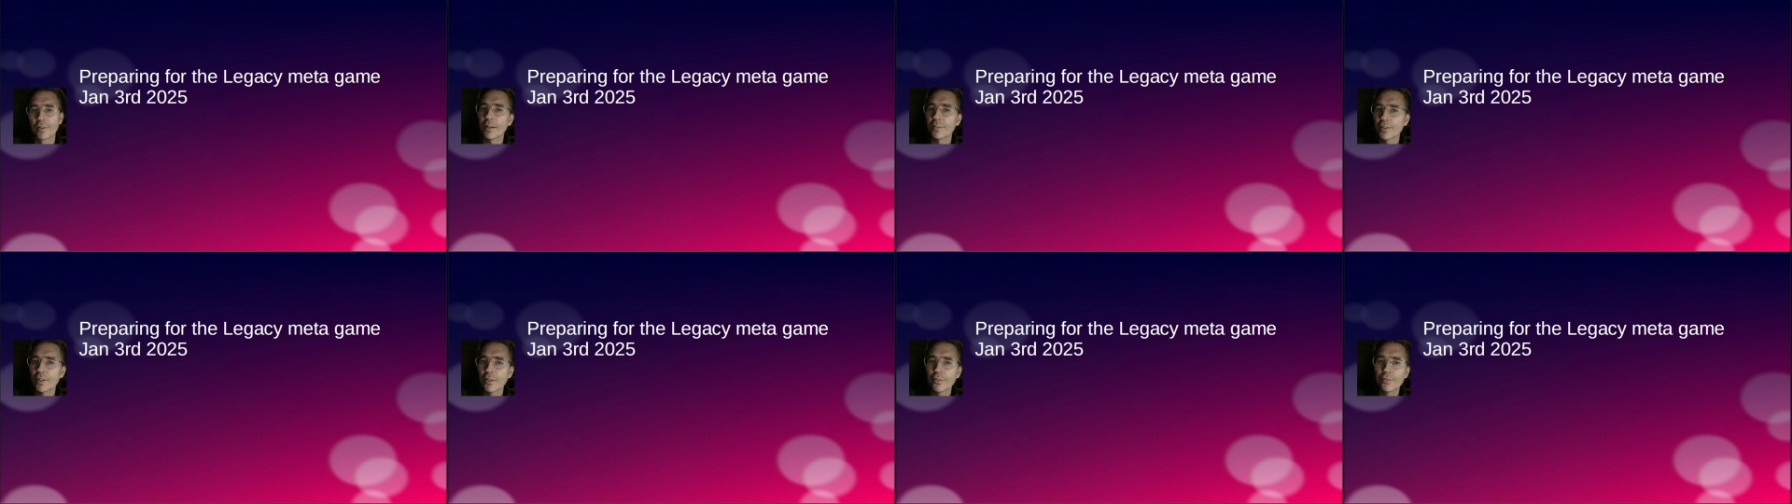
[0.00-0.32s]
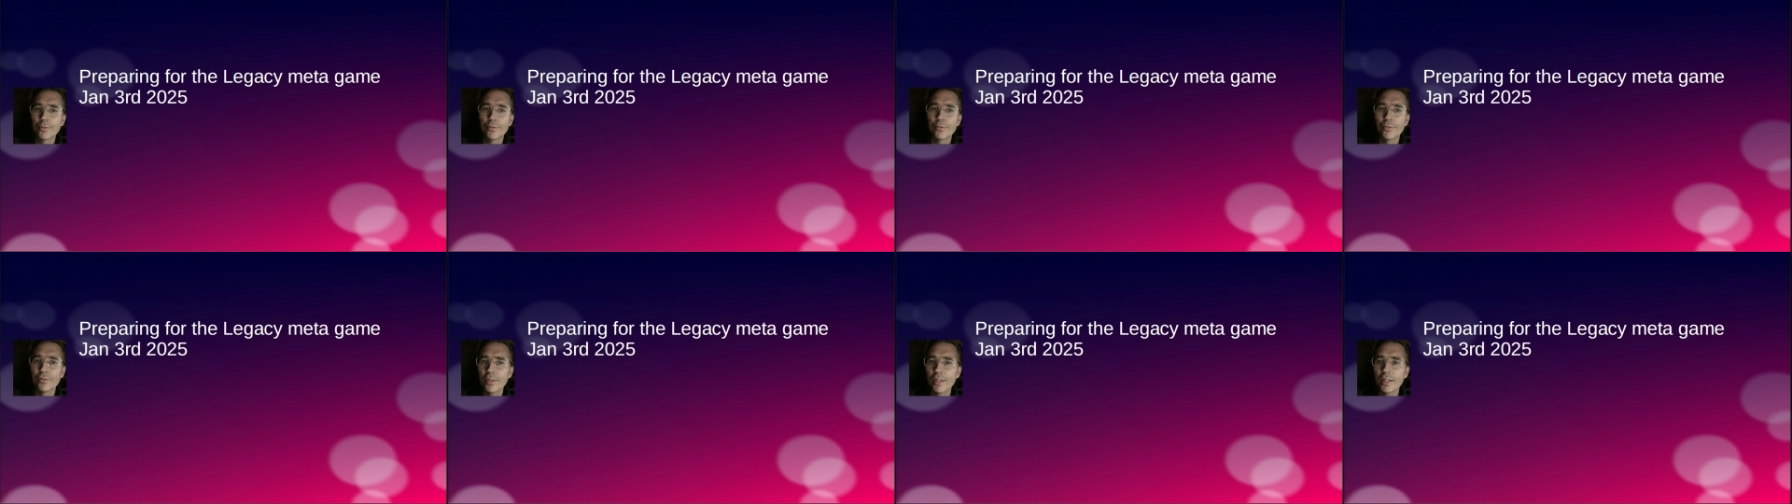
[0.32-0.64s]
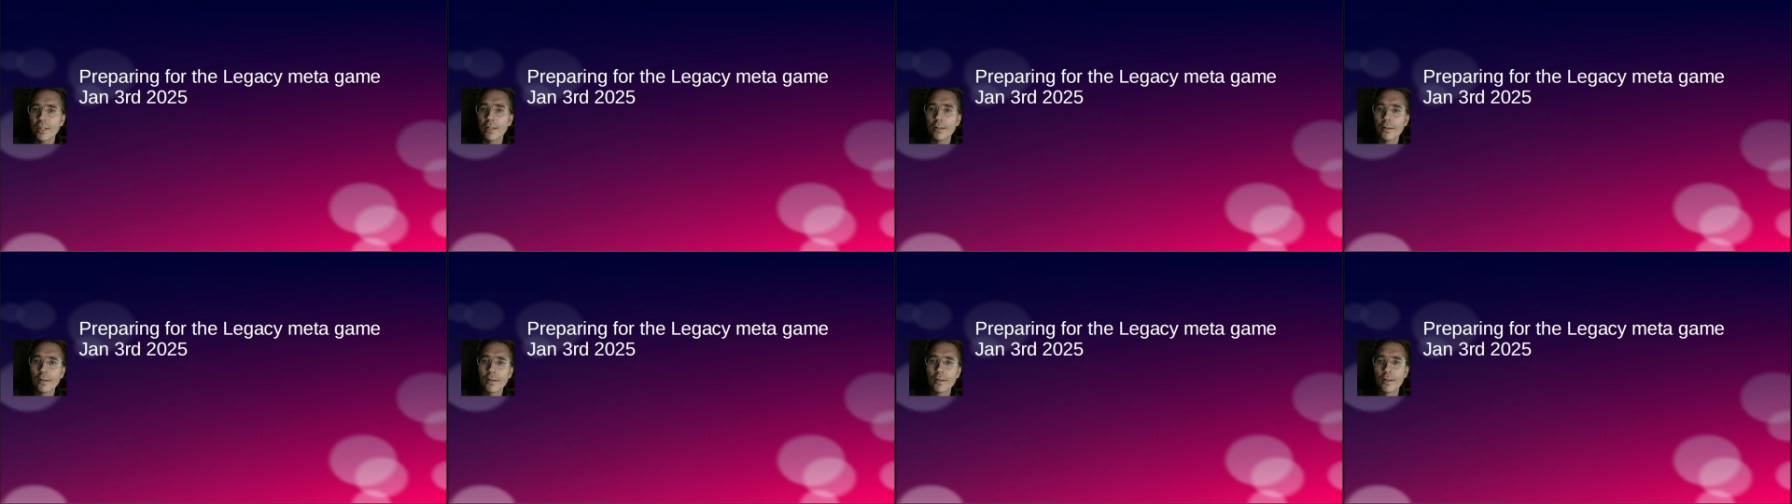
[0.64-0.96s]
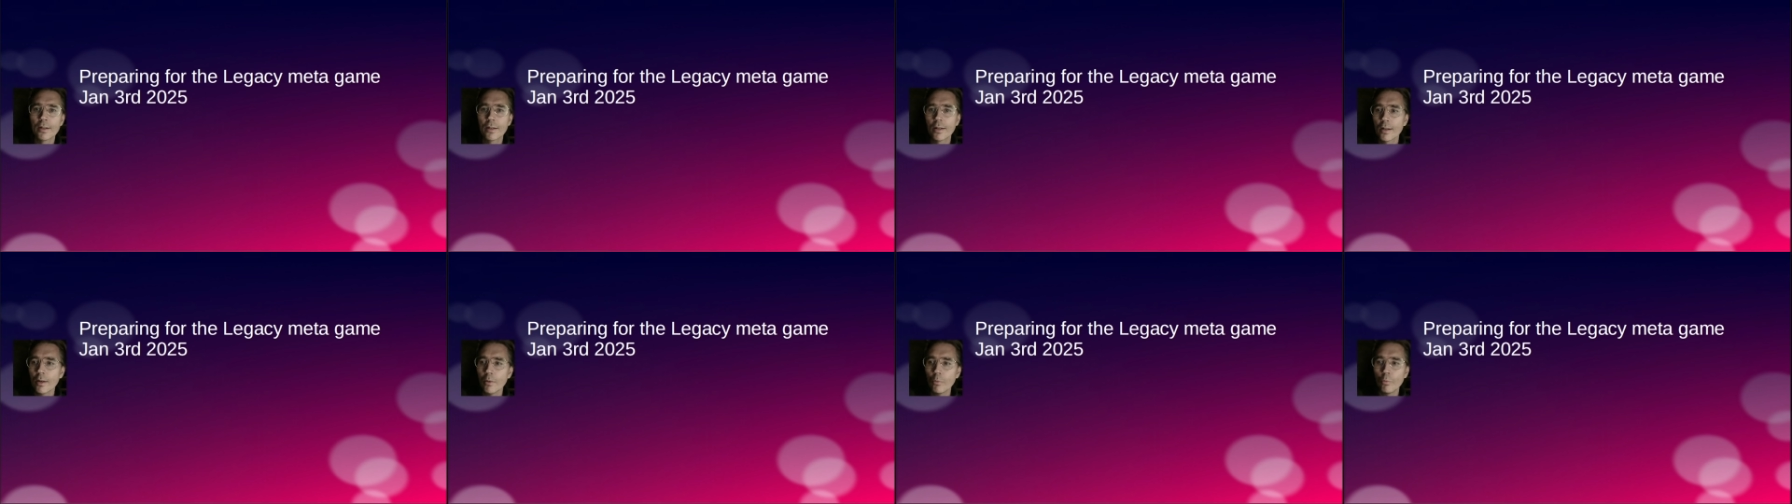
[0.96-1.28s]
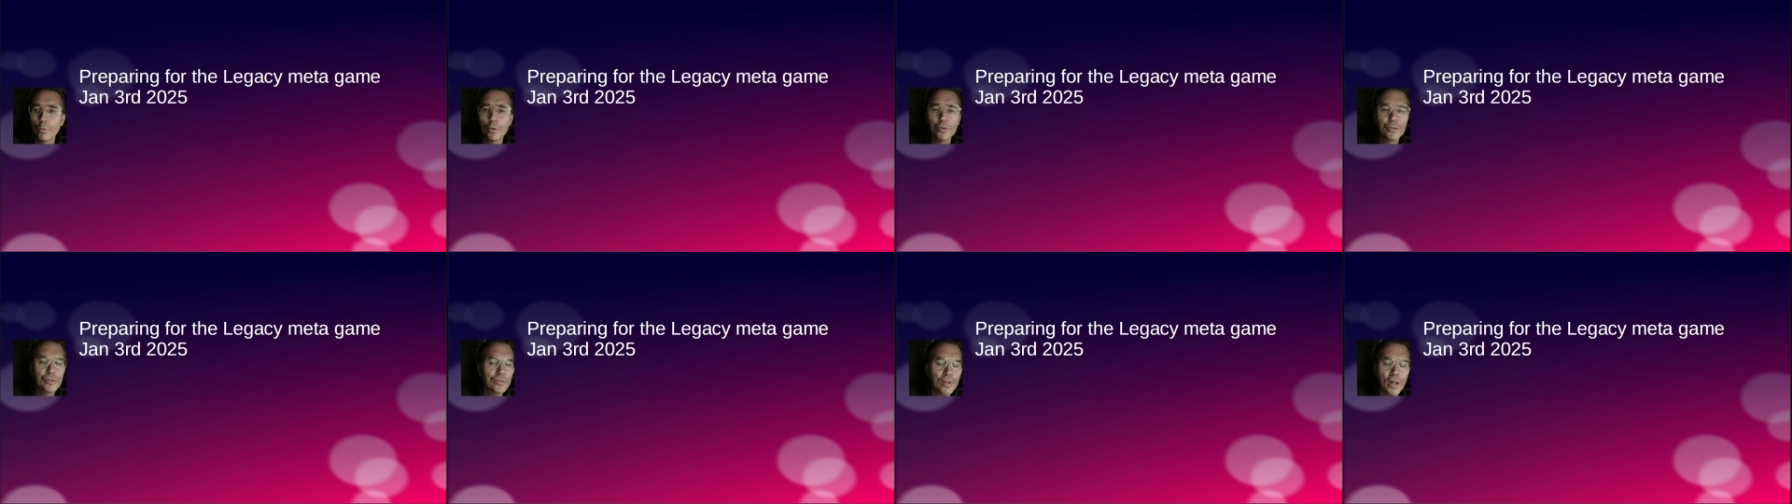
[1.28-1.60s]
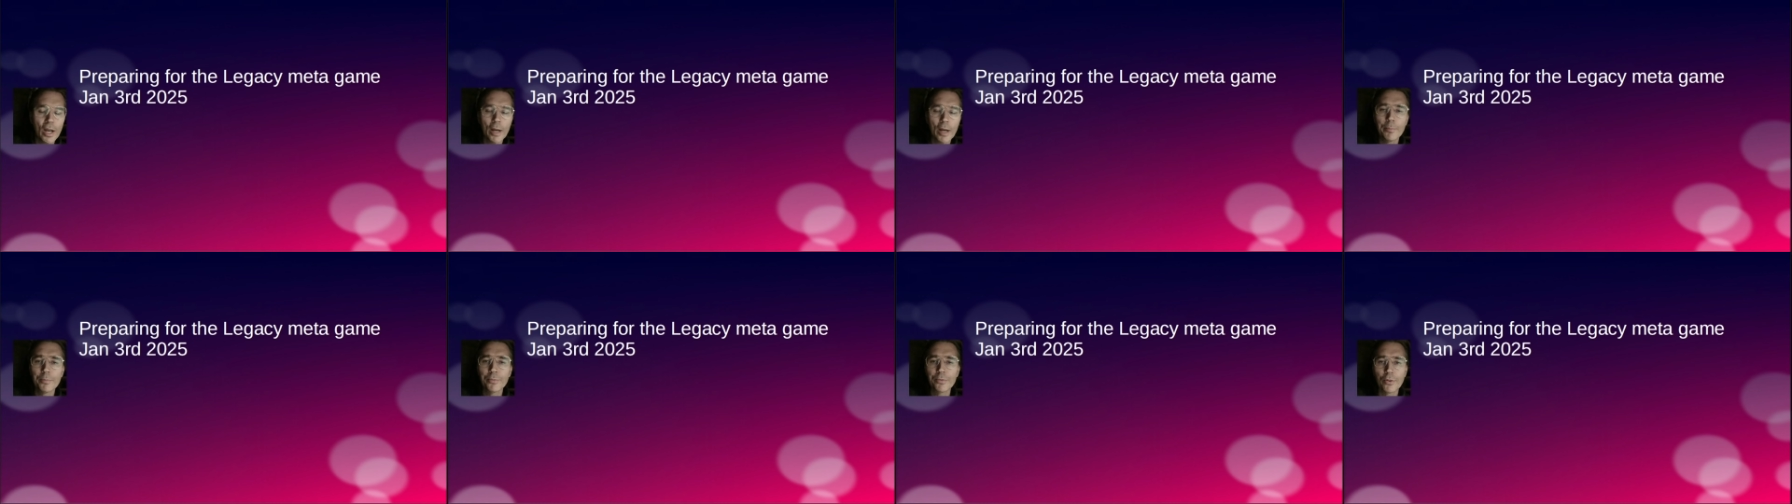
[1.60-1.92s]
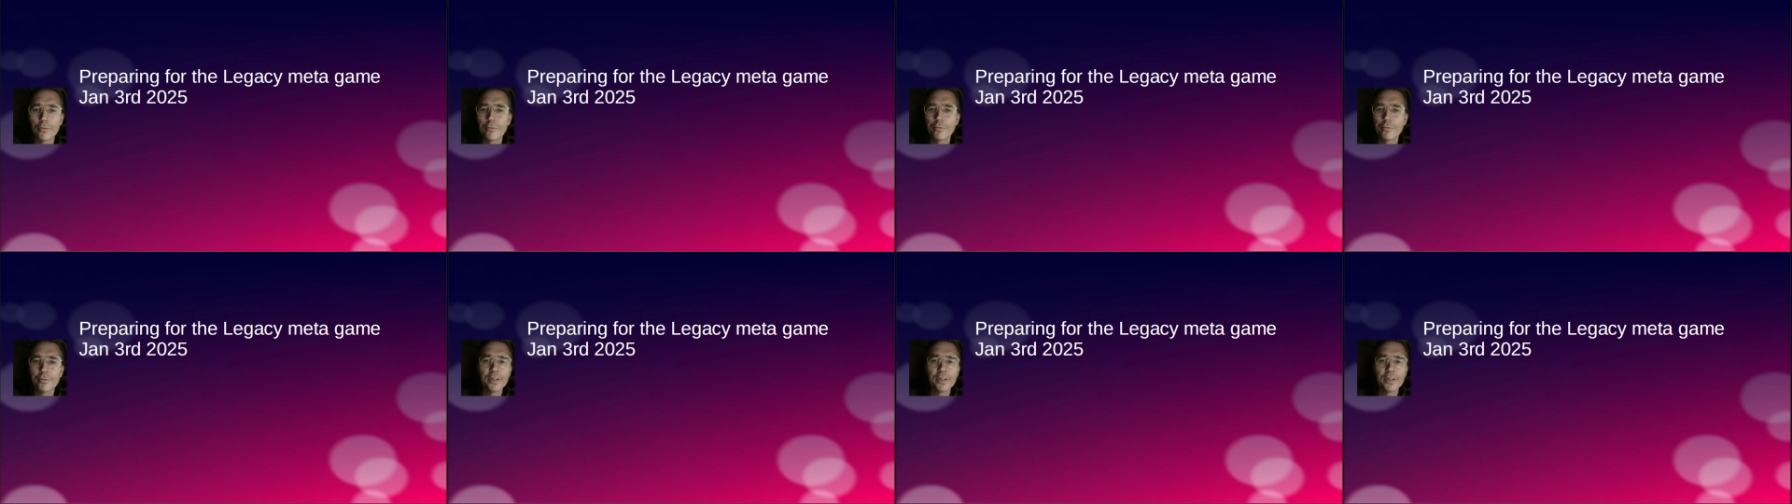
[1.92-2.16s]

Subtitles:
just to see which types of